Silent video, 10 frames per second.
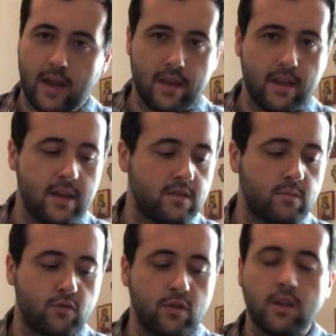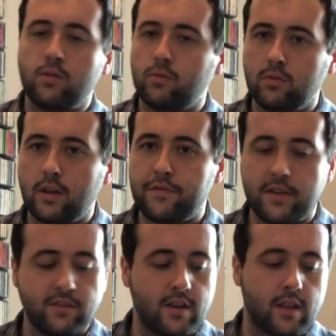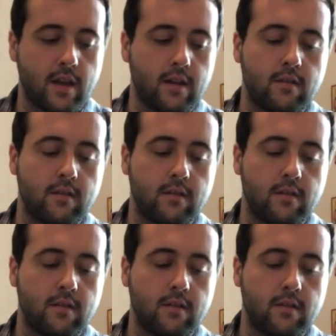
I can get some really cool effects out of that.